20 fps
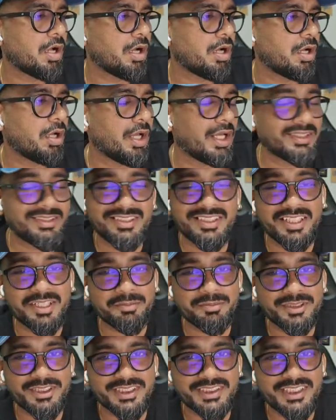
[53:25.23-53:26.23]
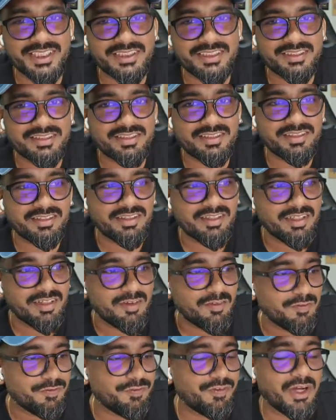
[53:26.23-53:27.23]
as the name suggests,
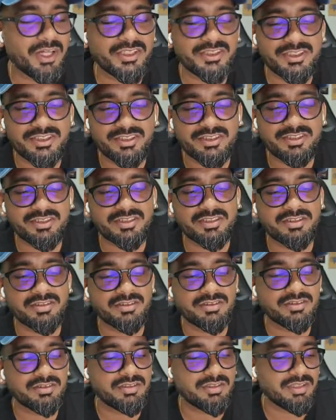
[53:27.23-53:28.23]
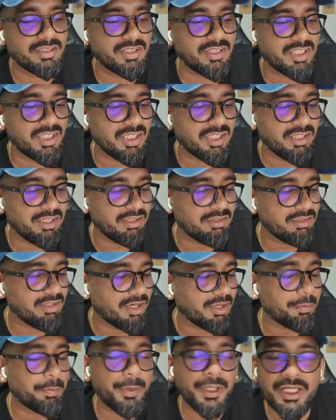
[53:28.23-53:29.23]
fasten the
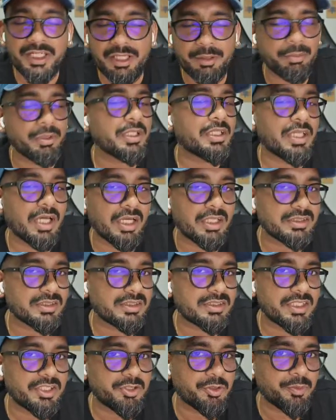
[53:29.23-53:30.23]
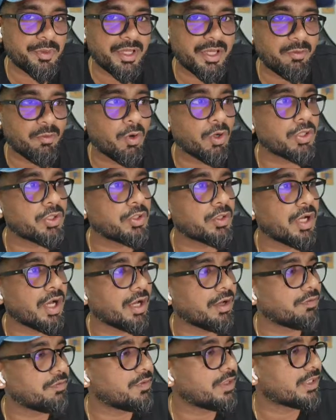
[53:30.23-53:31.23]
repeatable tasks that you may want to
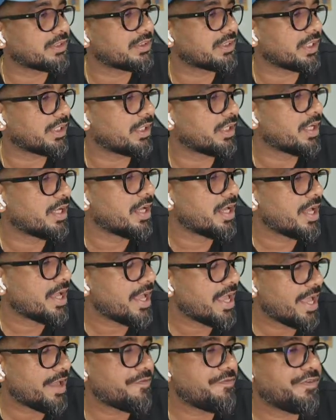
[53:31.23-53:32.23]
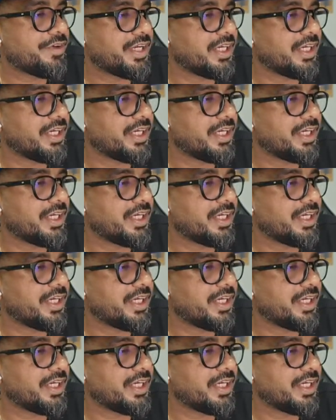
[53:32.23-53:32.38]
have. Let's say every